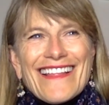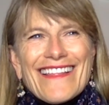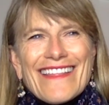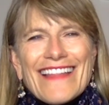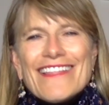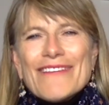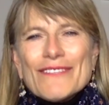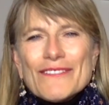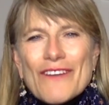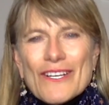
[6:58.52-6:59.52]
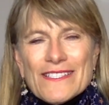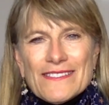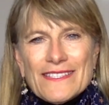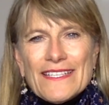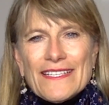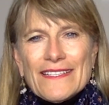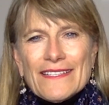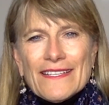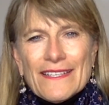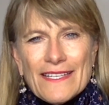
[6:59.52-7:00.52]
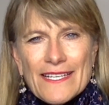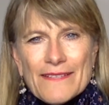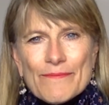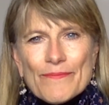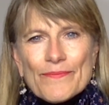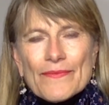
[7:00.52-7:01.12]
That level of honesty in him